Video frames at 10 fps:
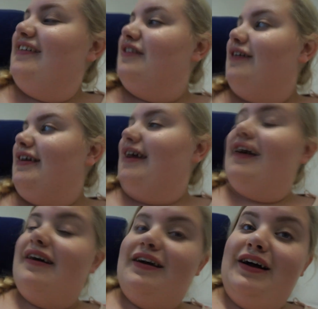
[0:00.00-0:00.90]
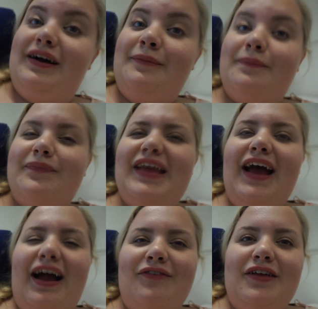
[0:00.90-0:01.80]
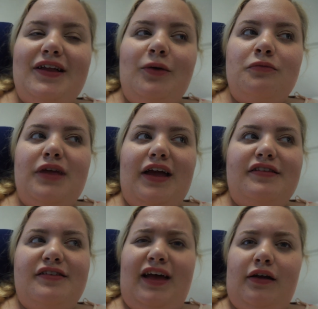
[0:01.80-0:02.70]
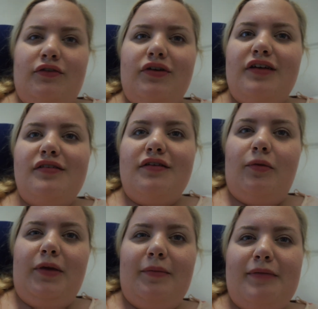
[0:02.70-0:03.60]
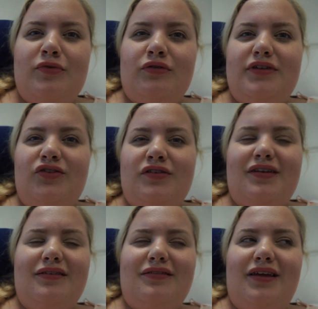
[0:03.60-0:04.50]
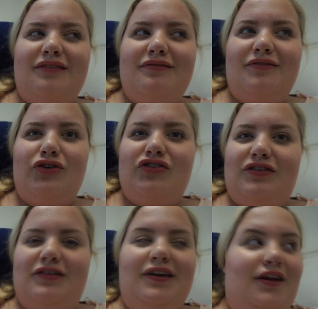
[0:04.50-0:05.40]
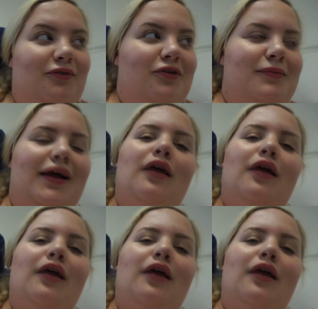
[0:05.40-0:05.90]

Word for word: So yeah, um, I feel like when we get to tech and dress, it'll be a bit more interesting than I was just sitting in a room like.